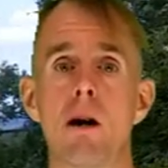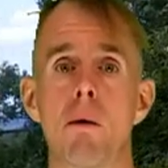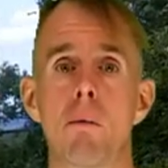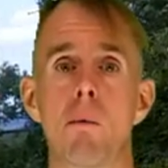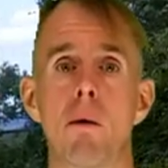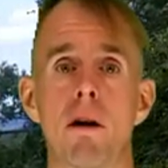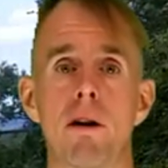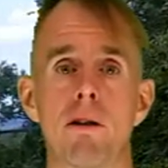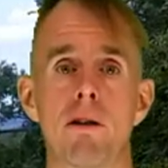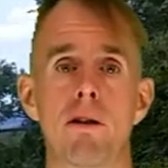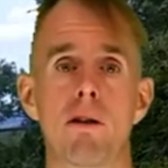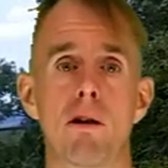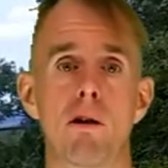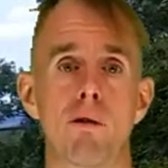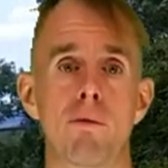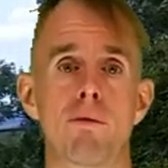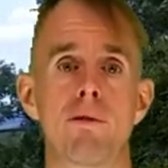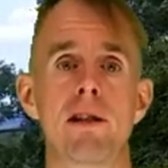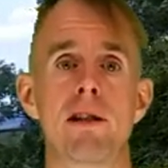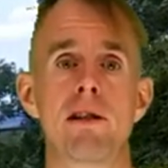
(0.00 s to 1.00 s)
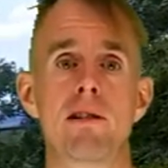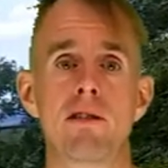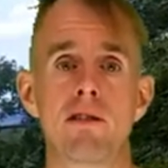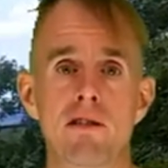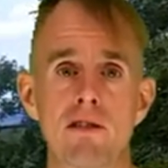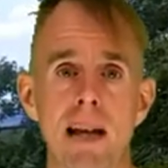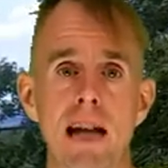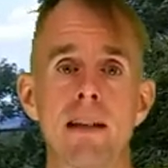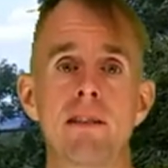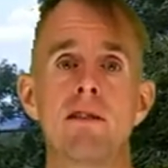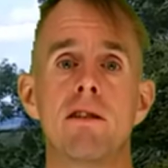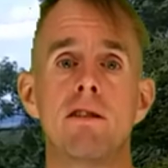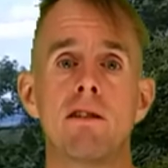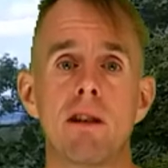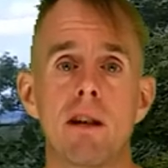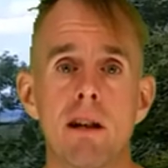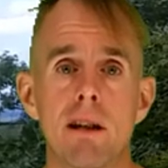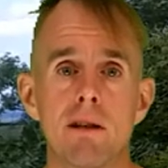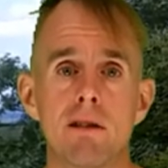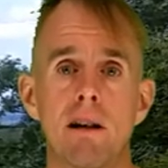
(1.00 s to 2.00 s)
one of the standard
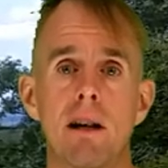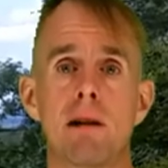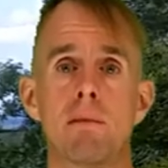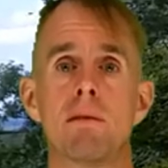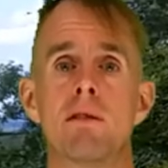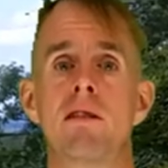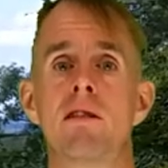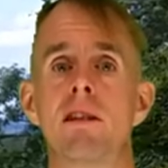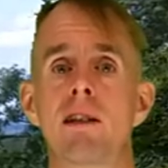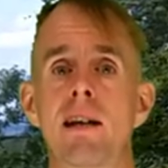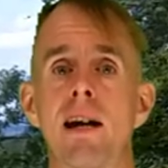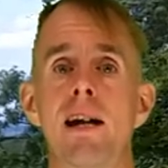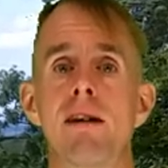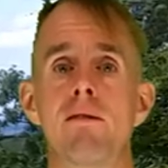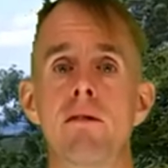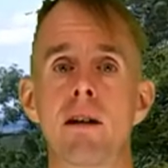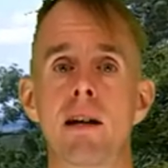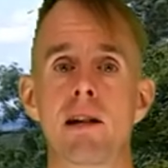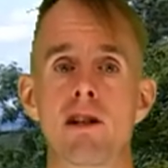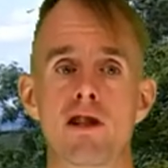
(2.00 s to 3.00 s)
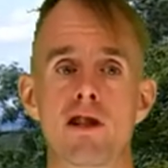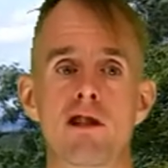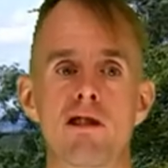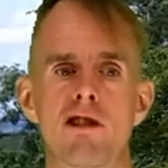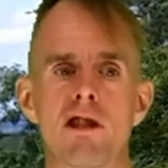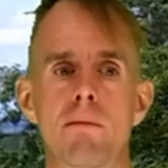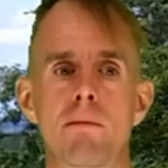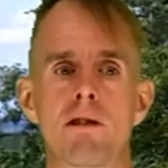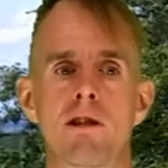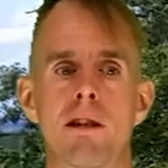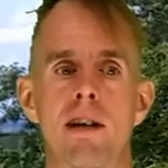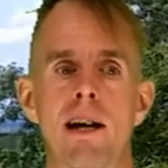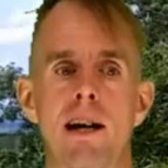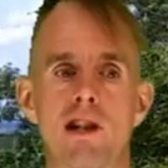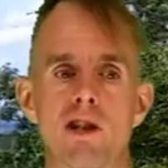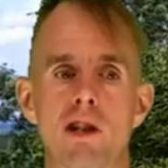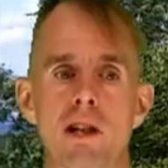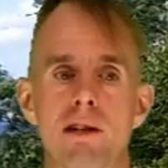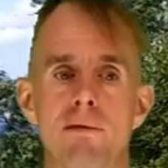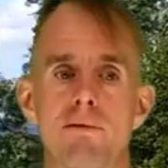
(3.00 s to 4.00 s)
diameter decay relationships
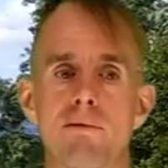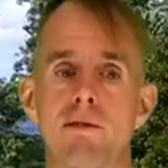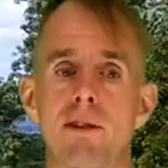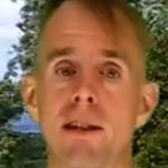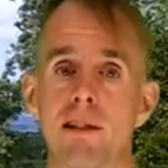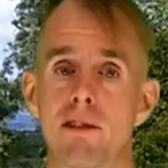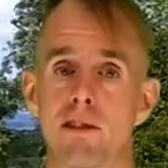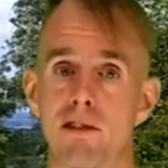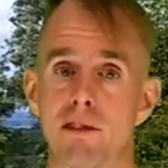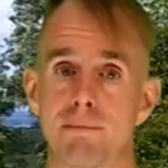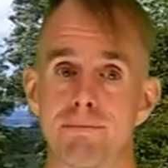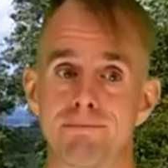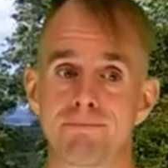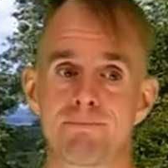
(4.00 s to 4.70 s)
actually fits.